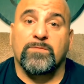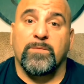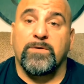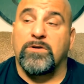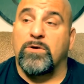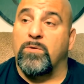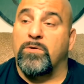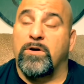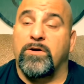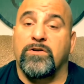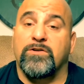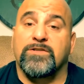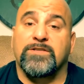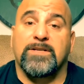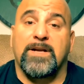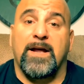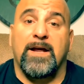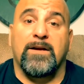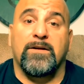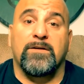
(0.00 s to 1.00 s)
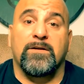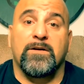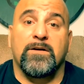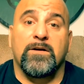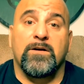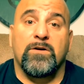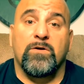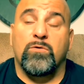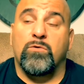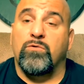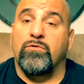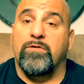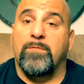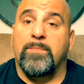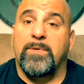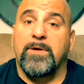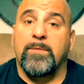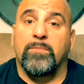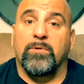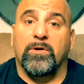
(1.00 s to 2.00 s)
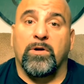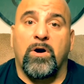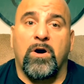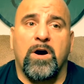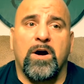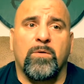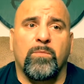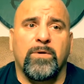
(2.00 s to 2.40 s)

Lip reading: We don't understand who the people are.